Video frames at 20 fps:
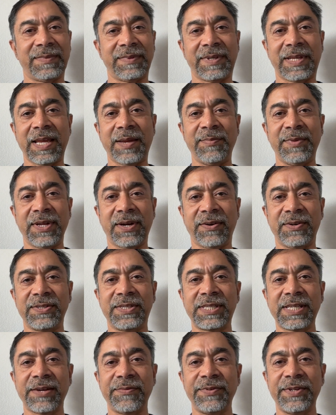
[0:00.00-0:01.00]
came down
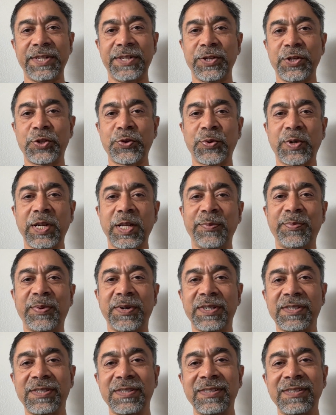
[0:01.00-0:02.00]
70 to
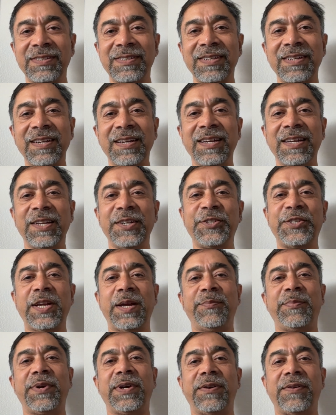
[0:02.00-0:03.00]
20%
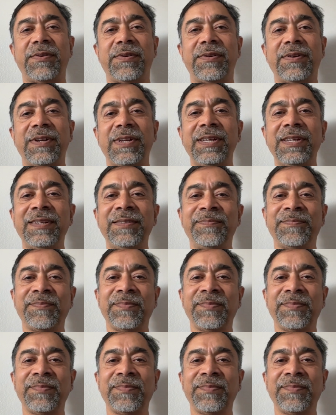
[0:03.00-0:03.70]
temporarily.